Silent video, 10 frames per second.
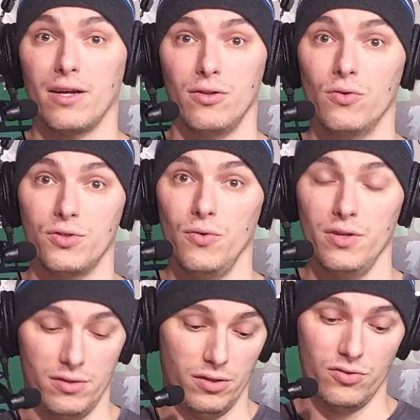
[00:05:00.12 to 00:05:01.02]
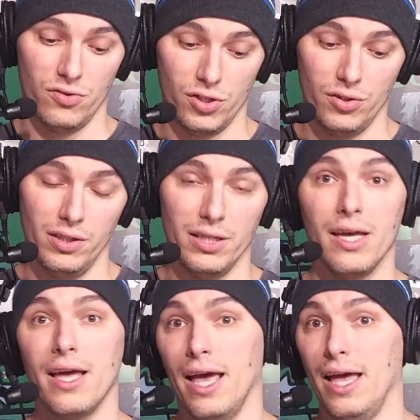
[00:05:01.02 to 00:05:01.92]
cloak token, such as agility
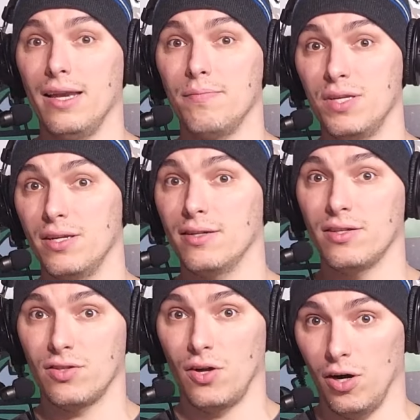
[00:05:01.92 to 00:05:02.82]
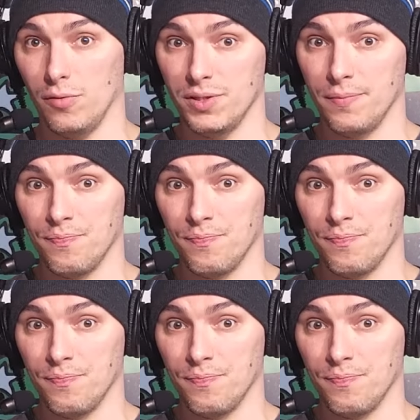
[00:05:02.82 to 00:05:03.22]
and being disarmed.